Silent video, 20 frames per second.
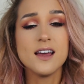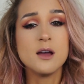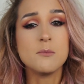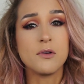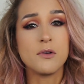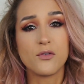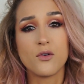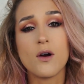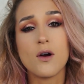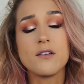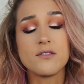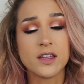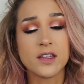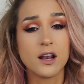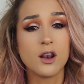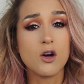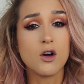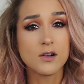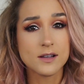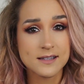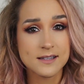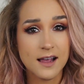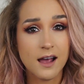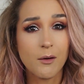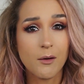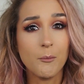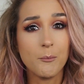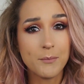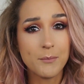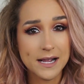before everything locks
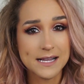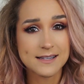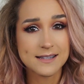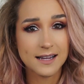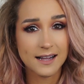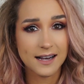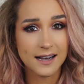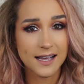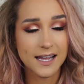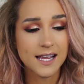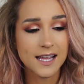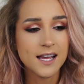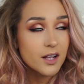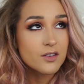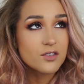down, basically.